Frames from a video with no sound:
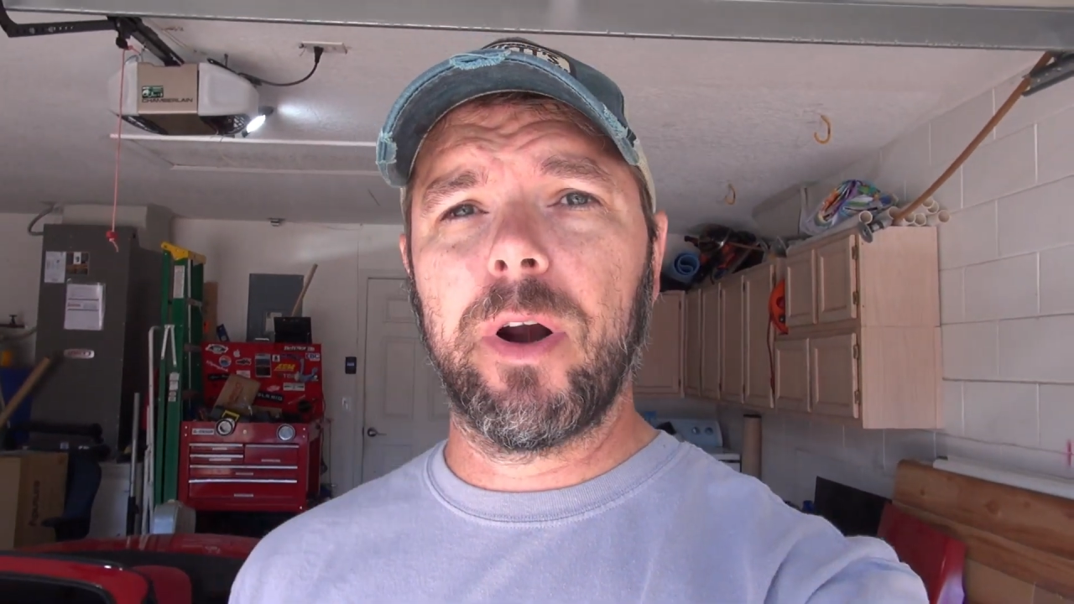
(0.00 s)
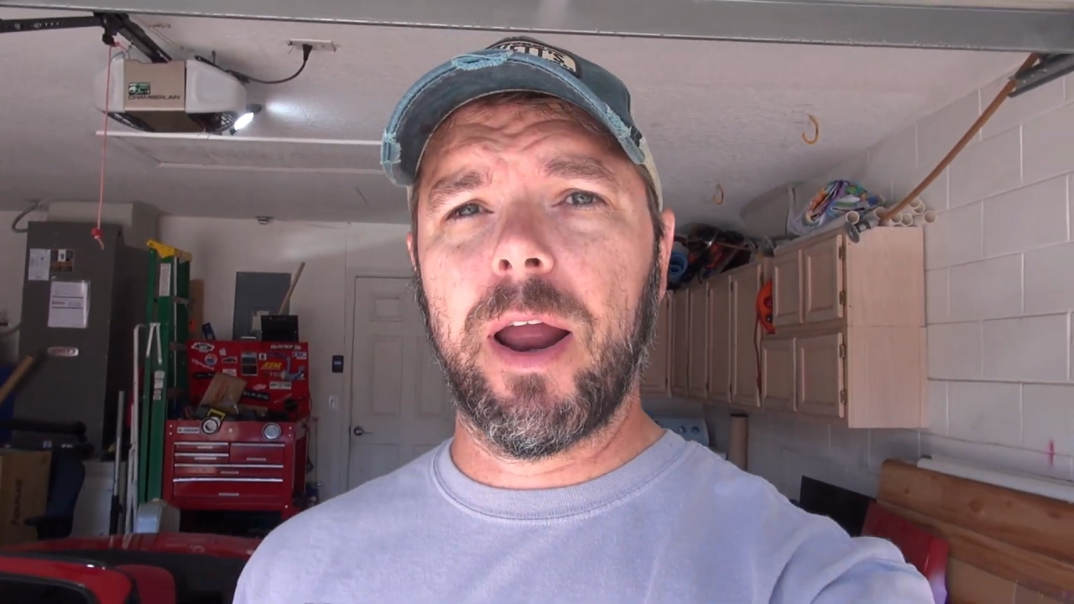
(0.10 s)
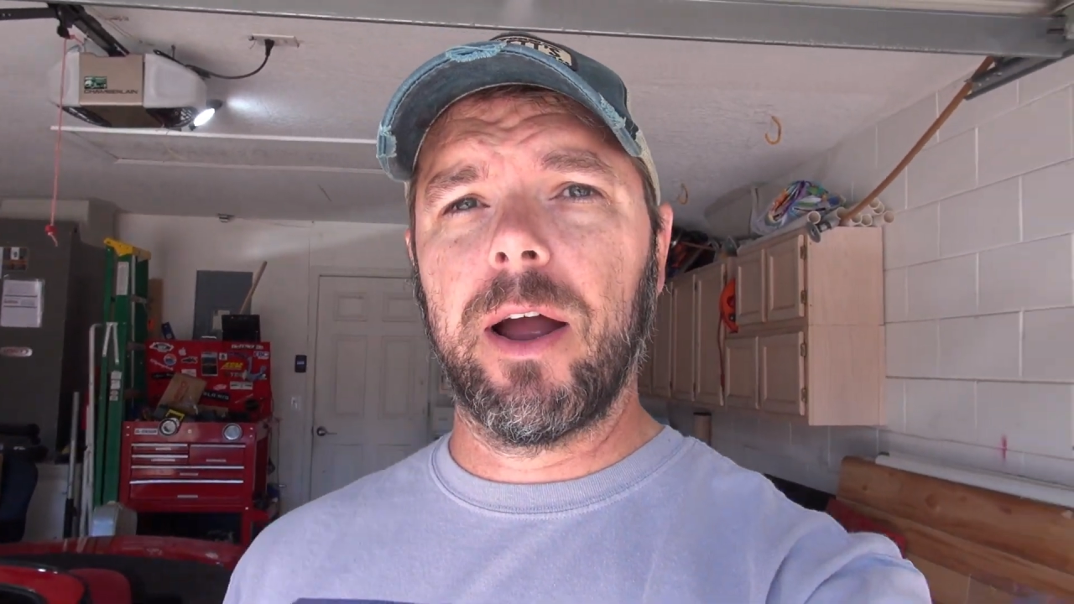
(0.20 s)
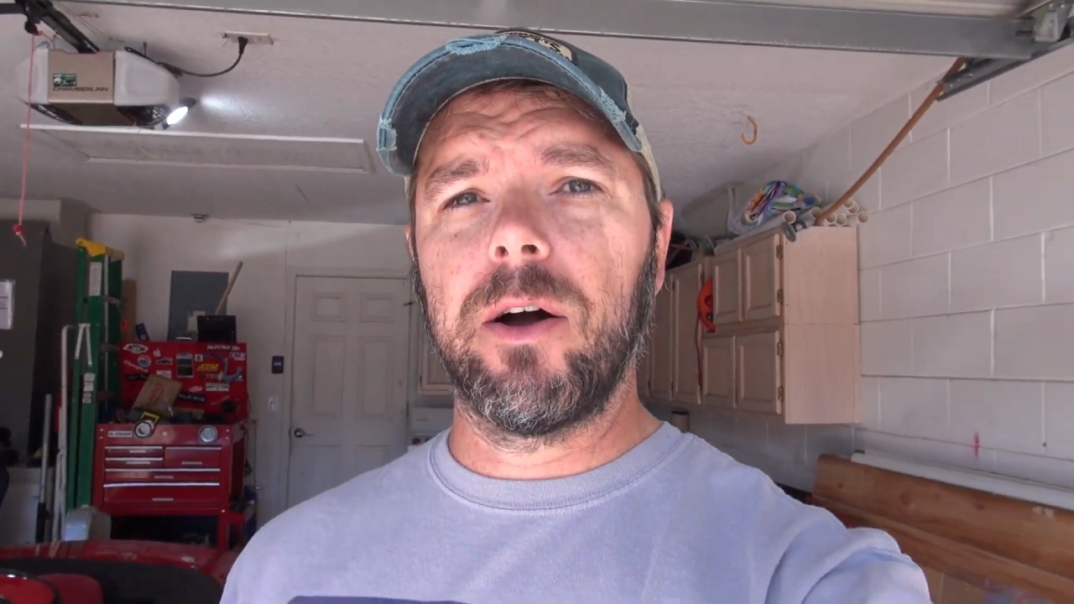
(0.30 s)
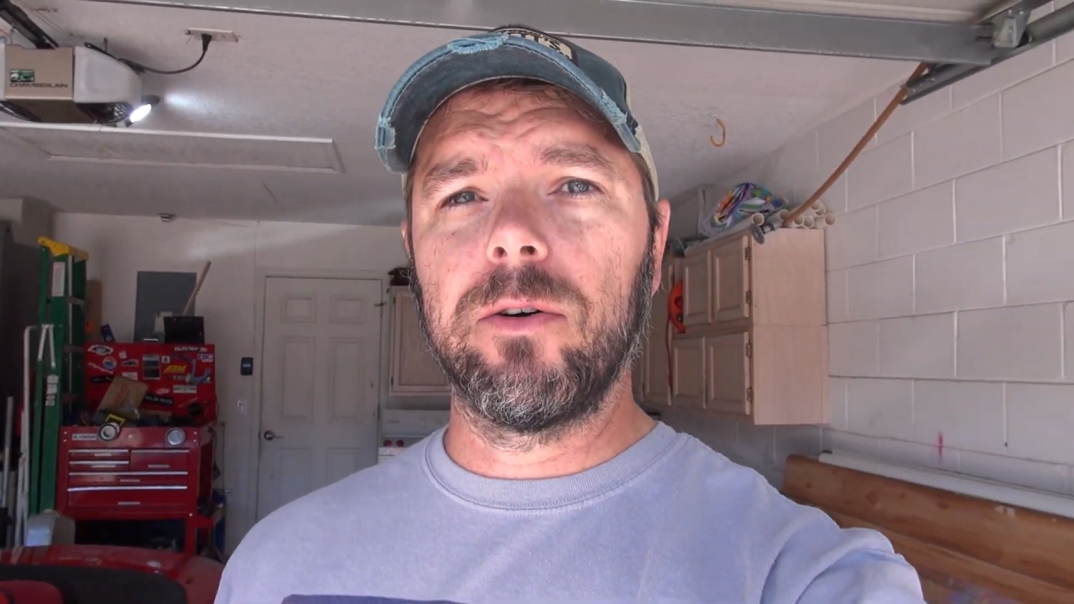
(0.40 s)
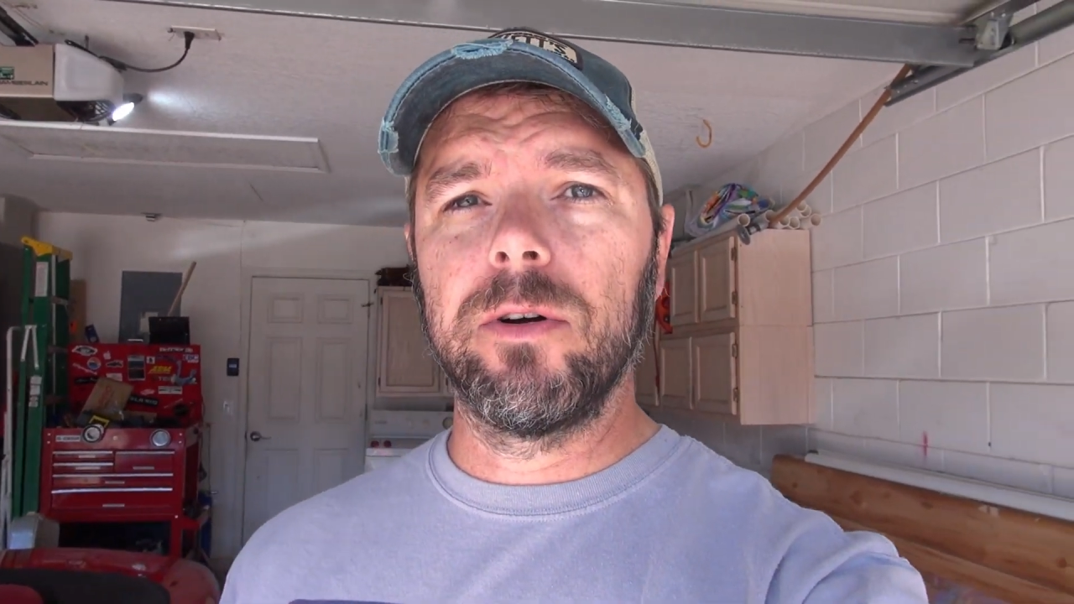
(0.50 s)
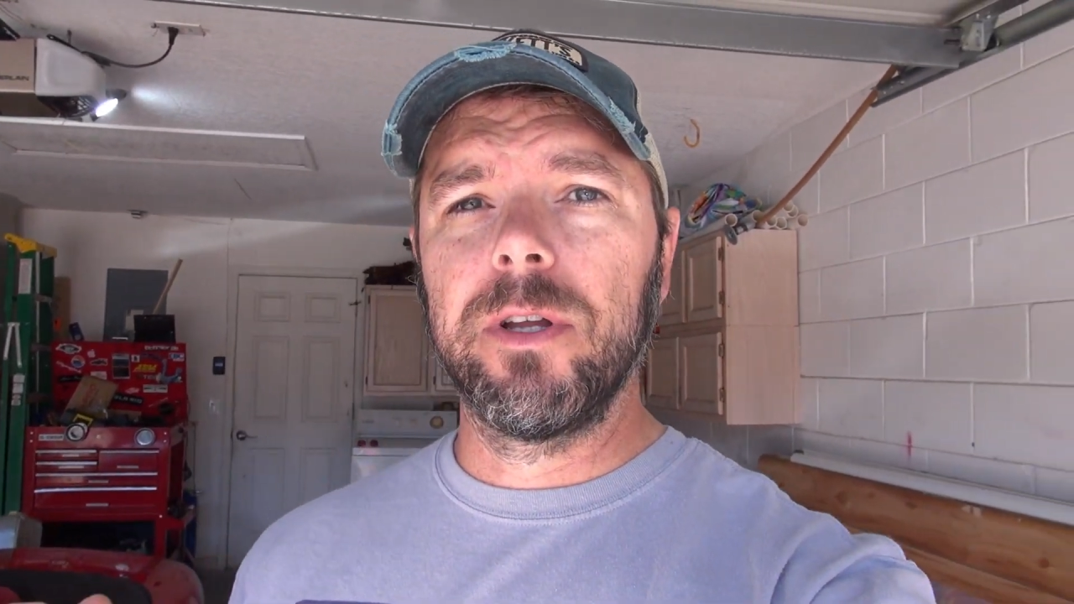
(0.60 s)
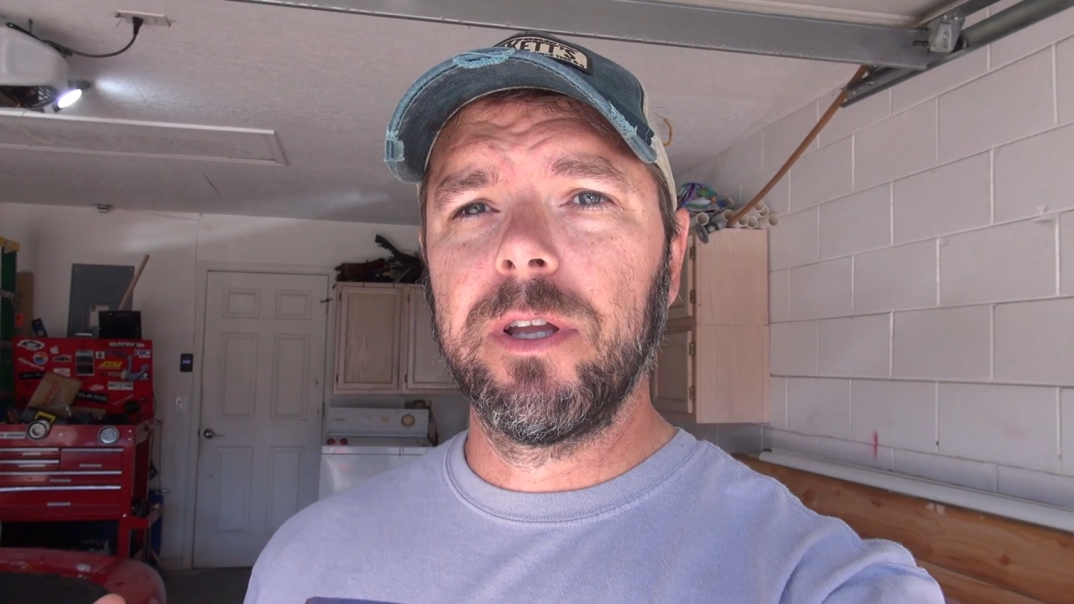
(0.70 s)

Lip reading: how